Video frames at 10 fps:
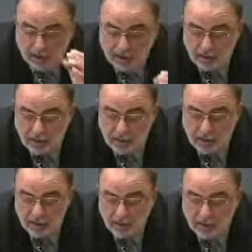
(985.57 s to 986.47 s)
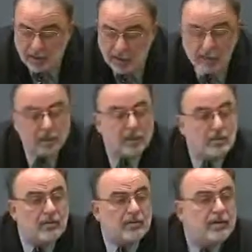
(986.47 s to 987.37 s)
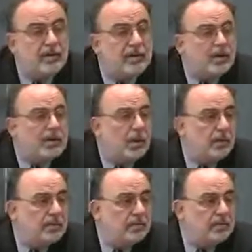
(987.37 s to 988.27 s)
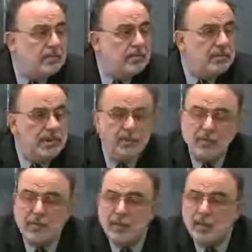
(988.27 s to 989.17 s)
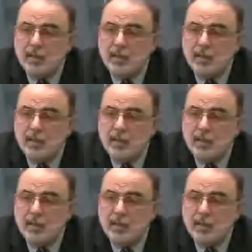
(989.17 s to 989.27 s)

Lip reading: like a circus freak show. That's what